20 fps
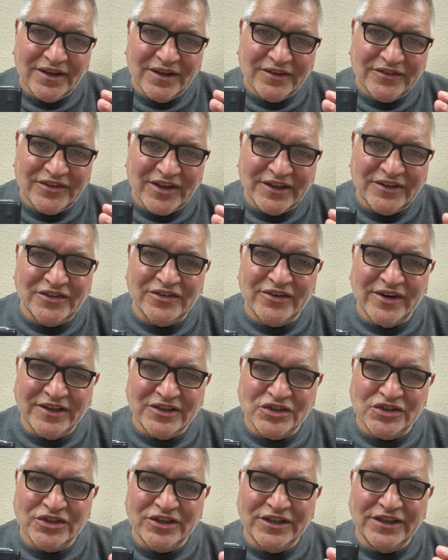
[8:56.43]
data
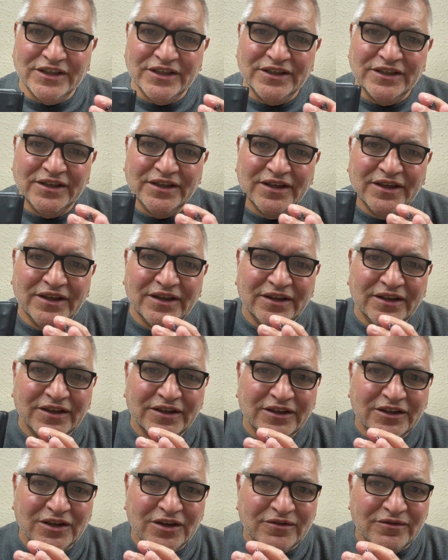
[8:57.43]
entry
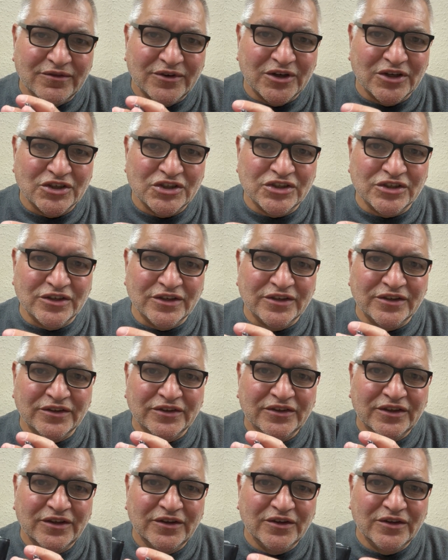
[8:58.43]
conversion
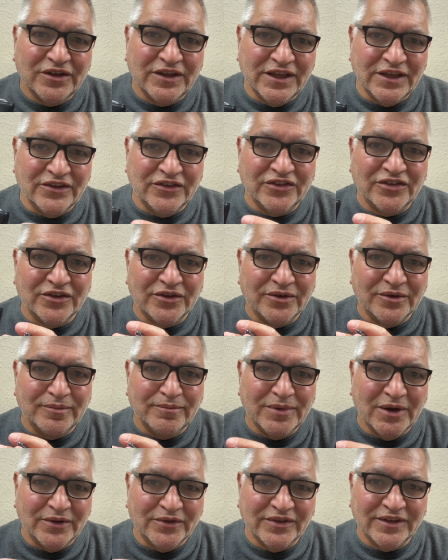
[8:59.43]
into
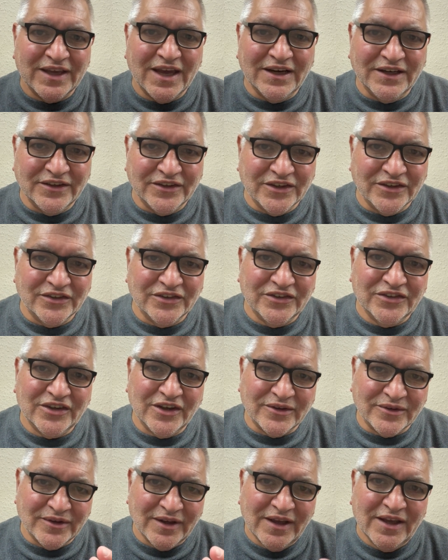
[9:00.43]
both calendars.
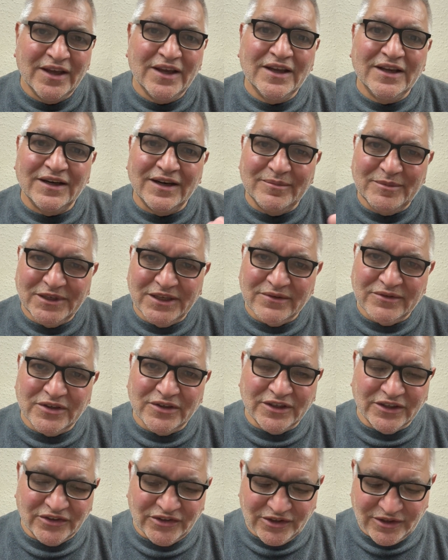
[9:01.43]
So let me give you an
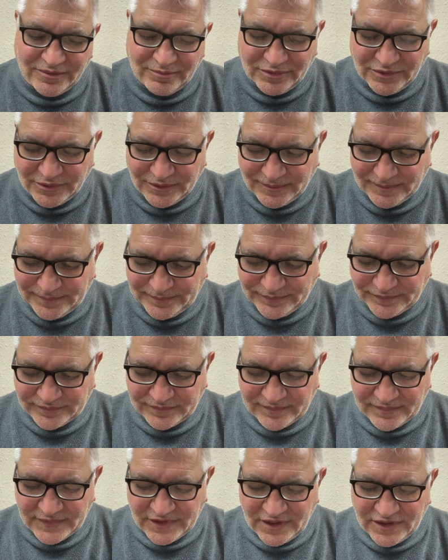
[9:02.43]
example.
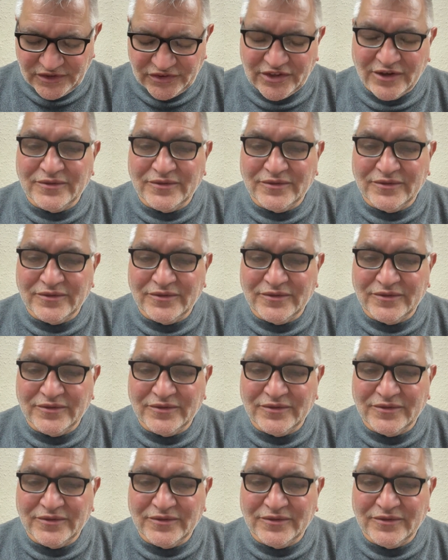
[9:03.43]
So